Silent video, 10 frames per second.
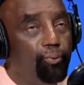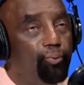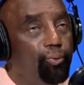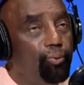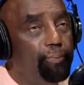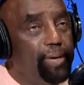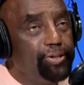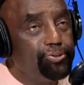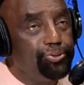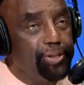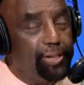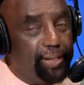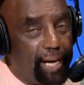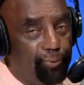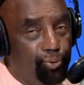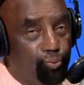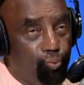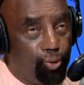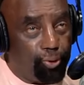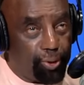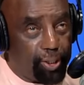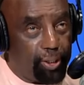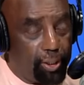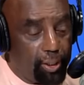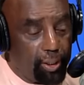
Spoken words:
What makes you think that will work?